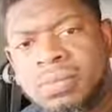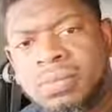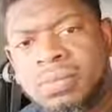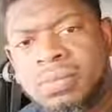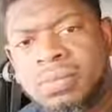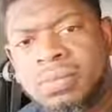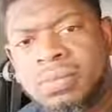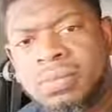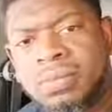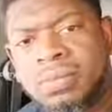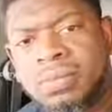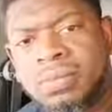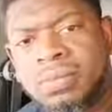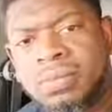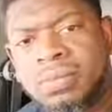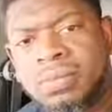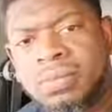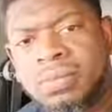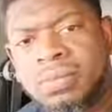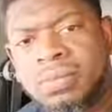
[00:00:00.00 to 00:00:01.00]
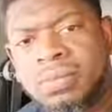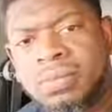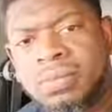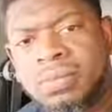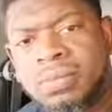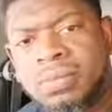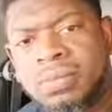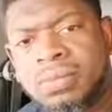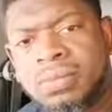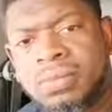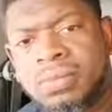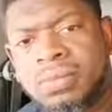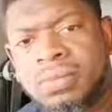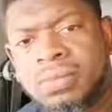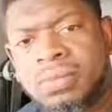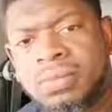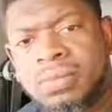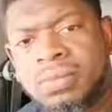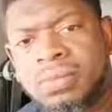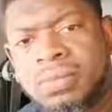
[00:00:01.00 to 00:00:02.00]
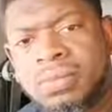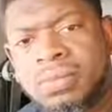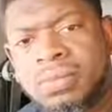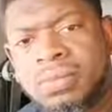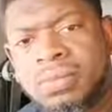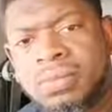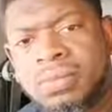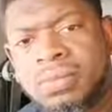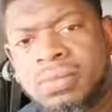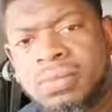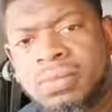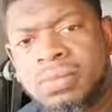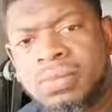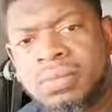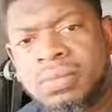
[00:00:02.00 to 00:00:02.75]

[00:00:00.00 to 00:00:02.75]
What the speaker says: No one is speaking in this clip.